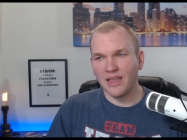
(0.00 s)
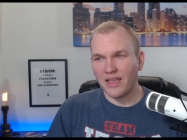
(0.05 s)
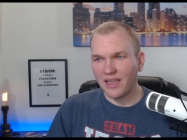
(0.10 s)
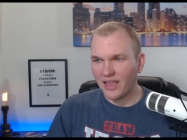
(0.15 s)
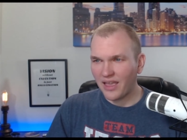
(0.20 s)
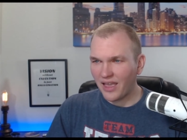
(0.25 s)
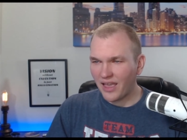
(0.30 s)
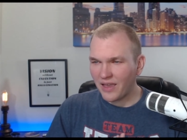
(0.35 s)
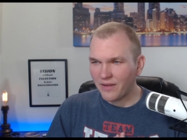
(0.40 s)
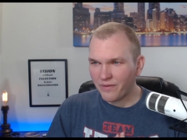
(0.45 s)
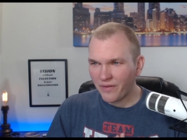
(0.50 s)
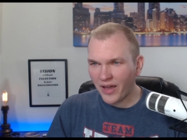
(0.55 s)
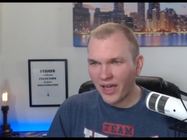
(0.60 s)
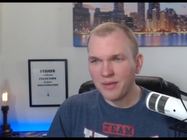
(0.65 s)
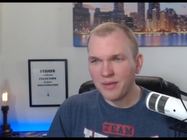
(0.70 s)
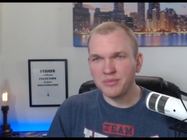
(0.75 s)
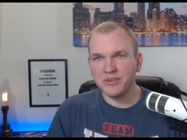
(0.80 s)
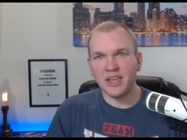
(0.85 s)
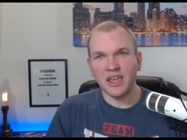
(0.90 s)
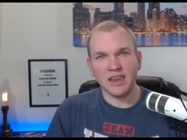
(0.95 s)
If
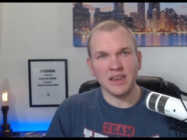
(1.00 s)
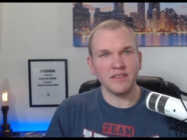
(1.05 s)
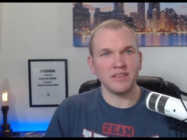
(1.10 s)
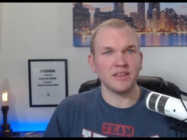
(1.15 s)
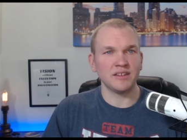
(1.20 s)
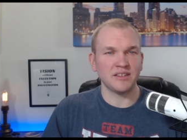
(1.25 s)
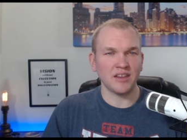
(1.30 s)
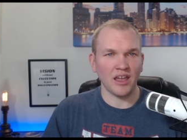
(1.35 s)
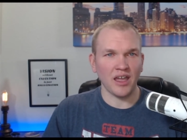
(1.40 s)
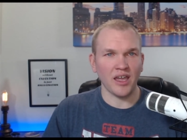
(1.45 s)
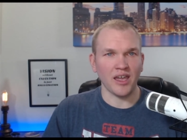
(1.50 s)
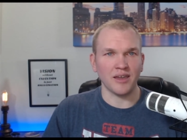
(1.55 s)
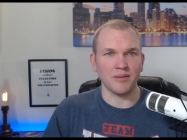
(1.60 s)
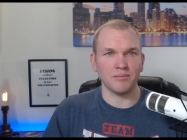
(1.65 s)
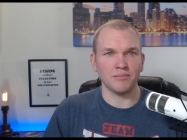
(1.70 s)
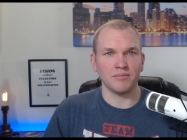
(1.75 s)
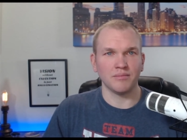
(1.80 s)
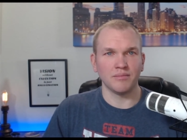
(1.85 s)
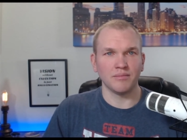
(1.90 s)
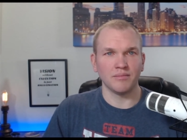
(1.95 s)
I'm taking the
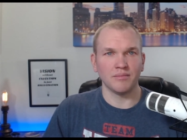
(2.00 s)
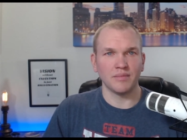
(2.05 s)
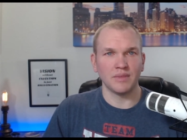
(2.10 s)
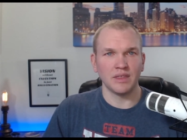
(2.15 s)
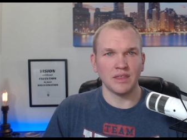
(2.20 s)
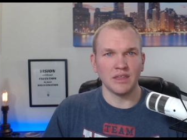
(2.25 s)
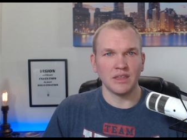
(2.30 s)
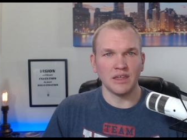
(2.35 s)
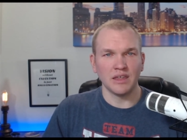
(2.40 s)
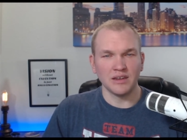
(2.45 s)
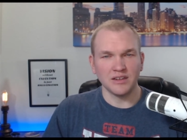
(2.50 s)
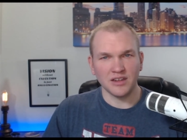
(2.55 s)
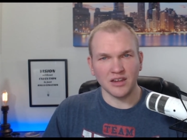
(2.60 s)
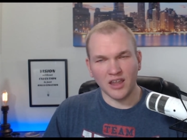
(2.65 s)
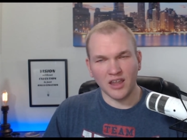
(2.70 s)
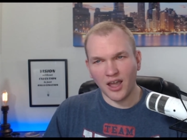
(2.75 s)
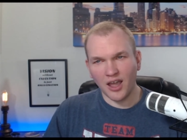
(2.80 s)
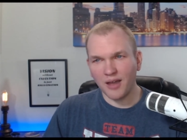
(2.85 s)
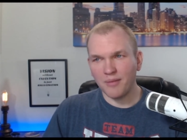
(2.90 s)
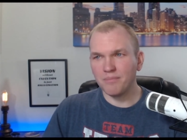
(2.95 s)
time to
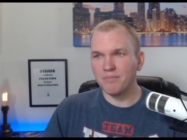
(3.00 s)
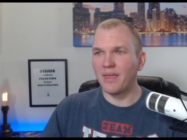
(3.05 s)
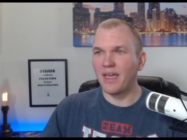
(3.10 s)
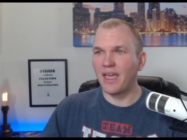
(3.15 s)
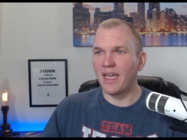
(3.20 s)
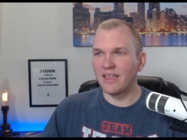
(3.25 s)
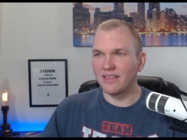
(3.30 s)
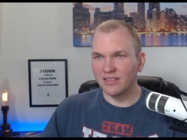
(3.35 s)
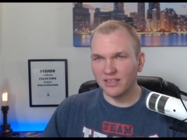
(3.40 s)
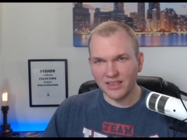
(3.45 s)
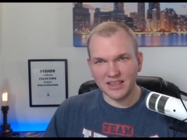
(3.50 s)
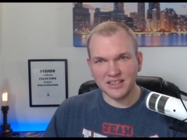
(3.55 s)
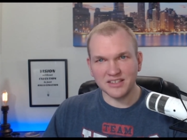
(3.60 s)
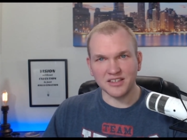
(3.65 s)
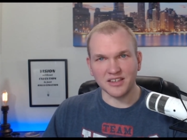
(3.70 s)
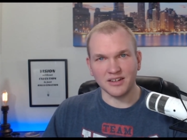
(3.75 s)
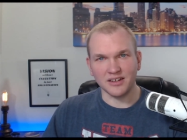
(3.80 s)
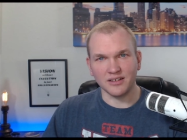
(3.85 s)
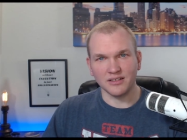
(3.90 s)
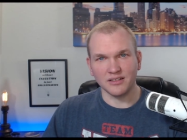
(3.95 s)
come and
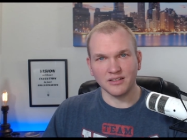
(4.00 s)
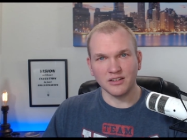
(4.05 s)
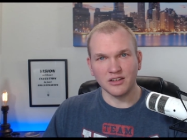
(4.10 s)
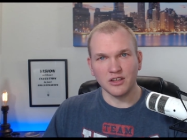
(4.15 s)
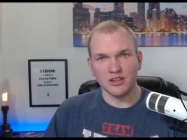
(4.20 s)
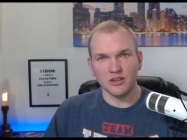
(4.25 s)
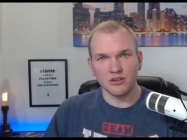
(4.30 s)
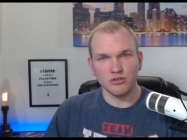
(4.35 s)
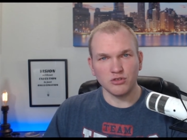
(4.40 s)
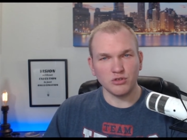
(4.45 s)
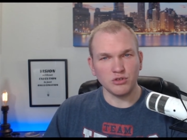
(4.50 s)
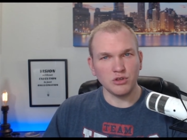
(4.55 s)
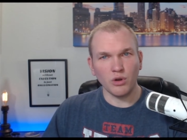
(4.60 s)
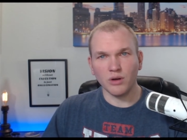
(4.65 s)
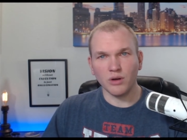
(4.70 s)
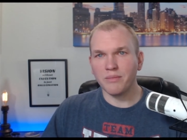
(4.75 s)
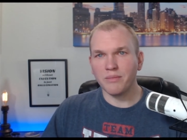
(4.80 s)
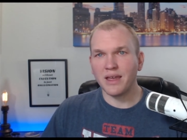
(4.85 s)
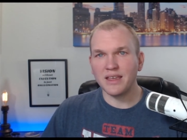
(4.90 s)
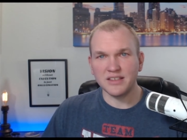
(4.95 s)
listen to
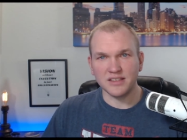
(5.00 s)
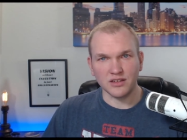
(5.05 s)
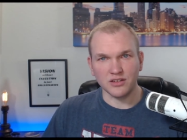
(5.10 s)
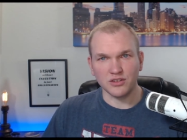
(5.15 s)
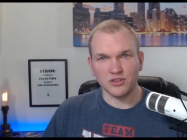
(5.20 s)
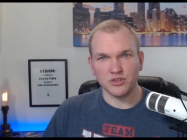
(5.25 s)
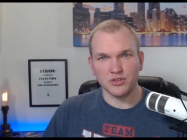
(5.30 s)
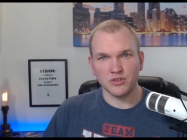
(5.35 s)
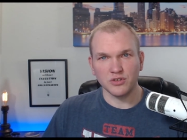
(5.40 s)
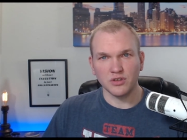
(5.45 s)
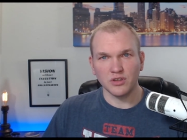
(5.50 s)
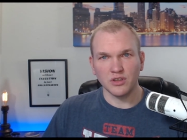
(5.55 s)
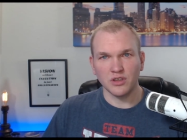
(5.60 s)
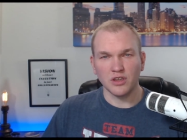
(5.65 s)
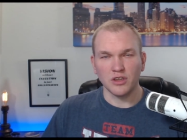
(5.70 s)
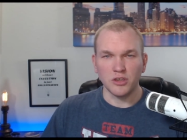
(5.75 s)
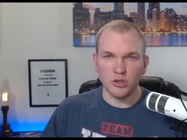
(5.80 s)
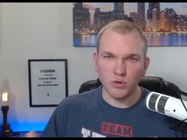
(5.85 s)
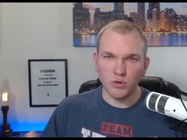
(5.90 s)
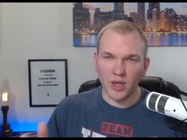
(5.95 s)
your message,
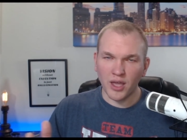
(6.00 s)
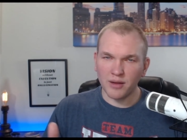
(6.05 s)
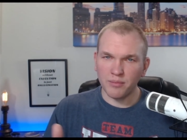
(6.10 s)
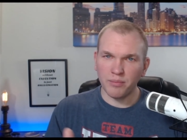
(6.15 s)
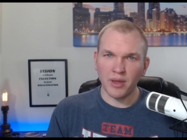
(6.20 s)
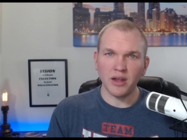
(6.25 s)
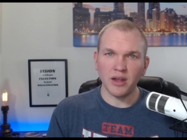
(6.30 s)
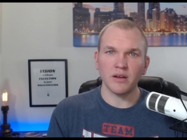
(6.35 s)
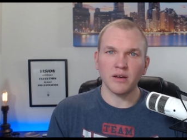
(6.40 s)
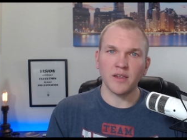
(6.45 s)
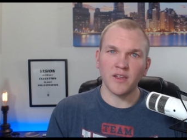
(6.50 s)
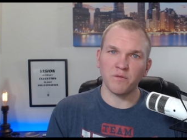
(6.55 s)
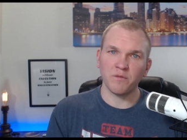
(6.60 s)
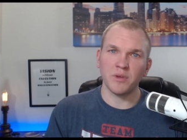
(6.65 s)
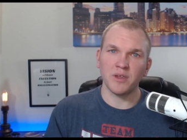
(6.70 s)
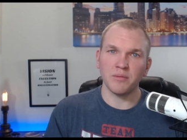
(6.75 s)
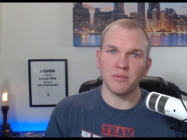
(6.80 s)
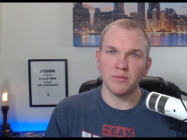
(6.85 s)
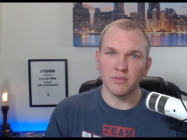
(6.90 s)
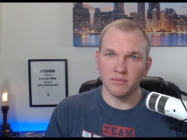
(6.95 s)
you had better give
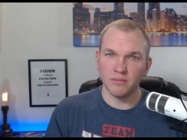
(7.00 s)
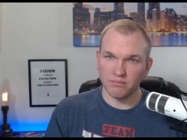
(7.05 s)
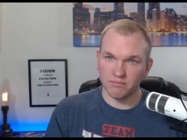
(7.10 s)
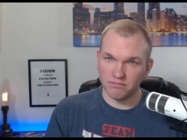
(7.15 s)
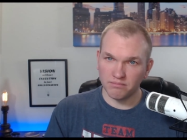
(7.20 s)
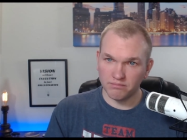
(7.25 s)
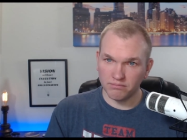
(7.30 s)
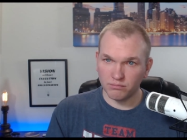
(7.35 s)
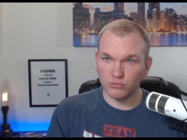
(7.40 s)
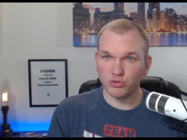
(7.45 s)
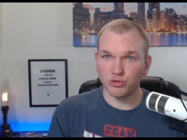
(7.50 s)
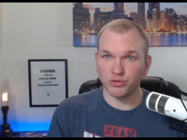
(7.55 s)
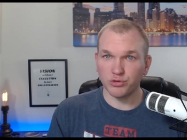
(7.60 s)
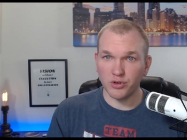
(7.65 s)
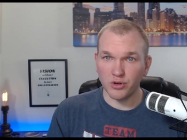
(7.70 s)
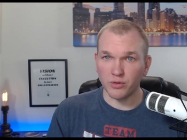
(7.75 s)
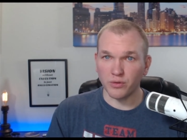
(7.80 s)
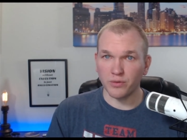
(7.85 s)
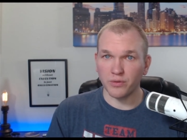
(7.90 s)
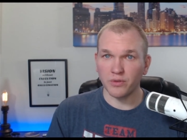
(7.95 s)
me
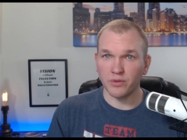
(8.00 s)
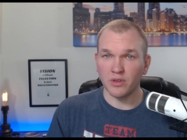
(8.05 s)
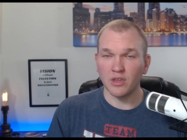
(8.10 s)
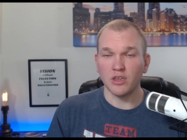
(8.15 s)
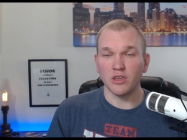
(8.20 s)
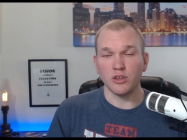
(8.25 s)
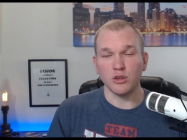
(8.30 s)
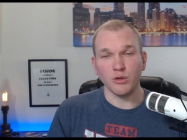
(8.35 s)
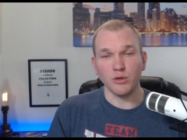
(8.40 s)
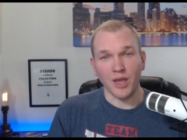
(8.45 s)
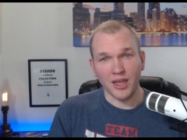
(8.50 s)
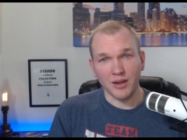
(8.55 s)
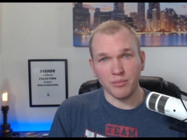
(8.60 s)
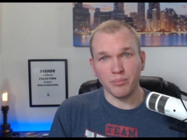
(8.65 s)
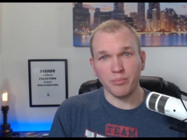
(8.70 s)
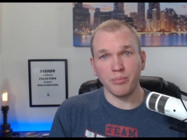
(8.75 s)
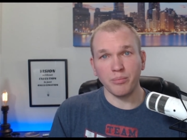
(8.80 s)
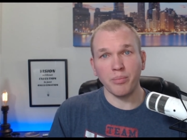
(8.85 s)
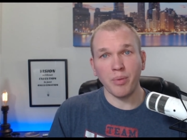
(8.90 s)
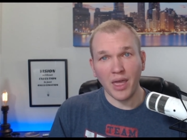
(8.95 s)
truth. You
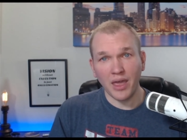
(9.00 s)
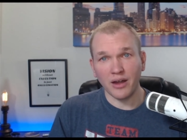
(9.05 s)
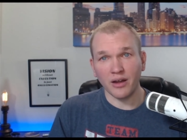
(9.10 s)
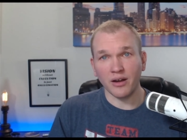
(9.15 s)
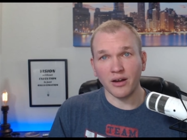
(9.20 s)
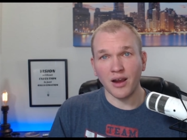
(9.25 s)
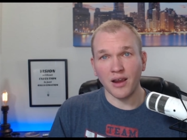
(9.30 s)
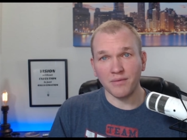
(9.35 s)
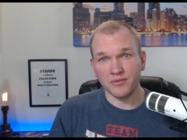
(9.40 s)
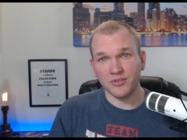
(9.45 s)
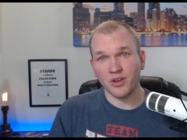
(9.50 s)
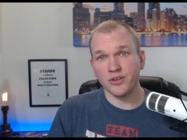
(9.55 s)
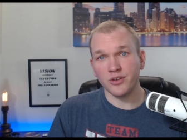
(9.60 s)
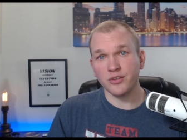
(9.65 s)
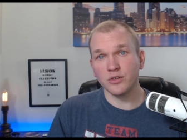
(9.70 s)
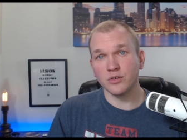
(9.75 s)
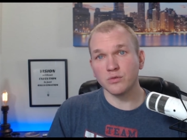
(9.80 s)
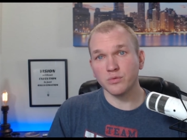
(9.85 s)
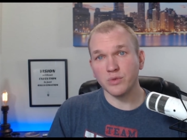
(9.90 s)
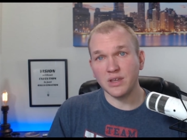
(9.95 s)
had better have done
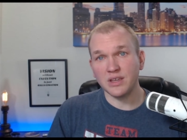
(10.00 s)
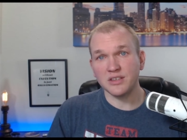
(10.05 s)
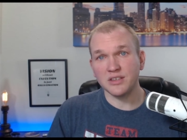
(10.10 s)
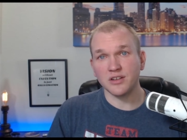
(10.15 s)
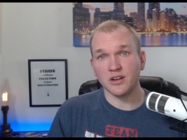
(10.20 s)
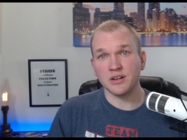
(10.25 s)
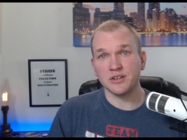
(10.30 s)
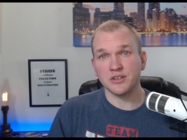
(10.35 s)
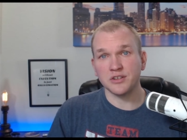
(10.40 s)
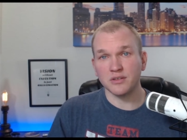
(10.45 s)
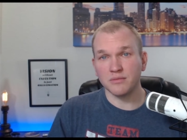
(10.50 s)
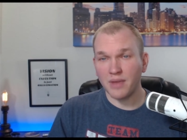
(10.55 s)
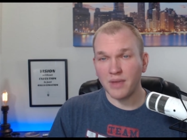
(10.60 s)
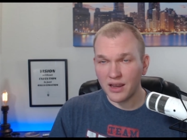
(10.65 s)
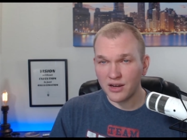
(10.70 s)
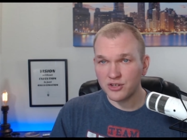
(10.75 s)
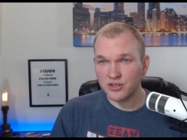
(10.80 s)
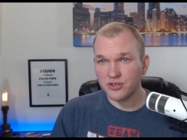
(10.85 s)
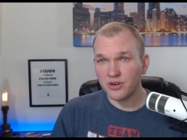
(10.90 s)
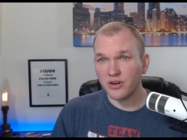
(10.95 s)
your research and
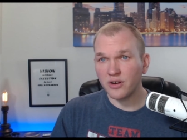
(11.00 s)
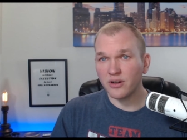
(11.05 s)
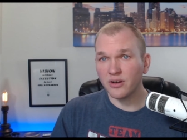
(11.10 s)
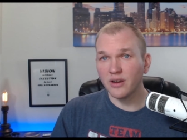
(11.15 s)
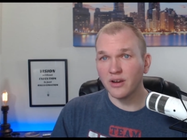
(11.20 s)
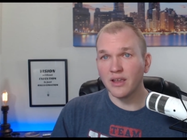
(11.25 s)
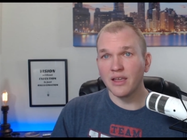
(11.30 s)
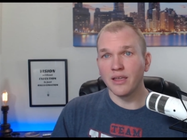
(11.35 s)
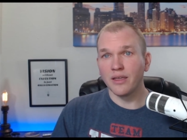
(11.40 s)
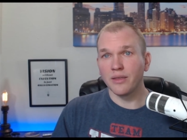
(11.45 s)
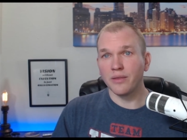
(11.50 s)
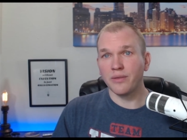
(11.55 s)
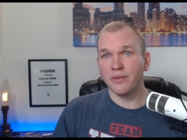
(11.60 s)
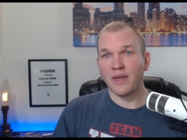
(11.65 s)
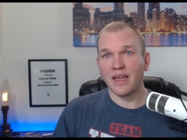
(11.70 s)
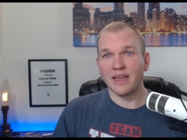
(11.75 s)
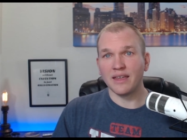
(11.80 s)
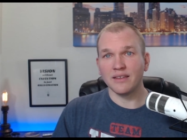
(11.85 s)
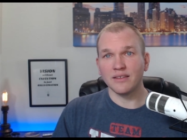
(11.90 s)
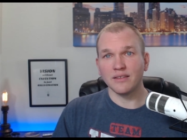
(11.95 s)
make sure
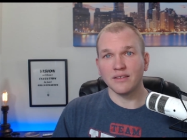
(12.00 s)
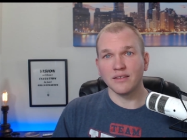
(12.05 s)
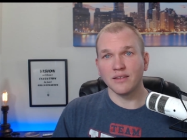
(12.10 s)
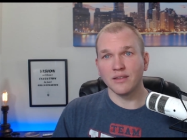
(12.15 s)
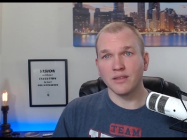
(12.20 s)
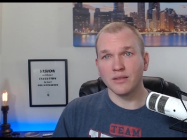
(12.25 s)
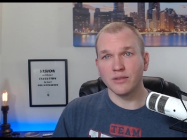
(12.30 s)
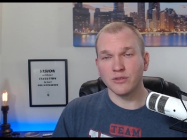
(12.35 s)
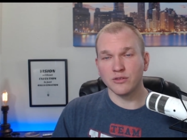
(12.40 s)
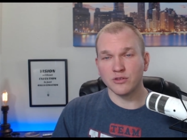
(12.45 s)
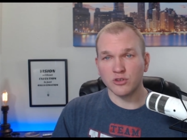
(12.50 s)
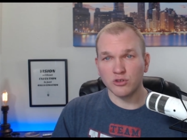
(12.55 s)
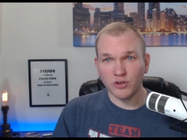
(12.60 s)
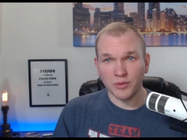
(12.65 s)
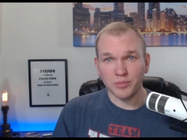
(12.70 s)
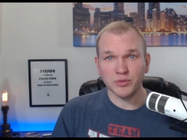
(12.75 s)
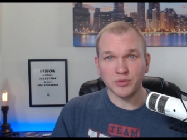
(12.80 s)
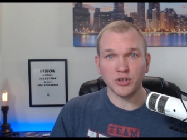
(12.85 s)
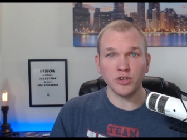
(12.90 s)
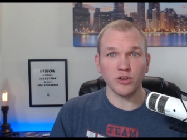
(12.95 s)
that the
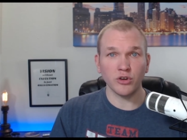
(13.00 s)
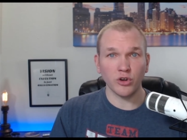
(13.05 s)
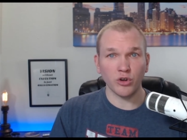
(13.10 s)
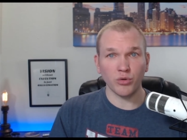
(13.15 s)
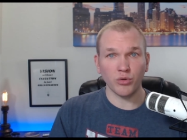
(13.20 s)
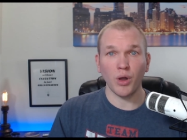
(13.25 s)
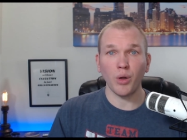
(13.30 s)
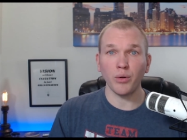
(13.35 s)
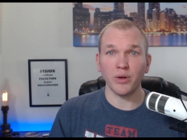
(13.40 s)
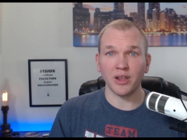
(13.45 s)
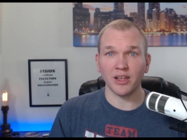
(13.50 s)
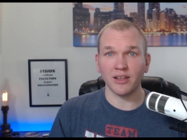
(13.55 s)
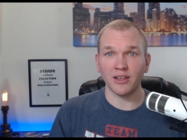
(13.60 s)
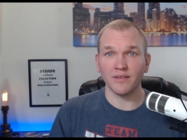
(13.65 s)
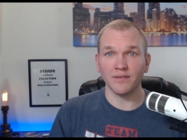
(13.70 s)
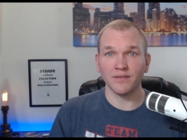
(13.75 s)
scripture you're quoting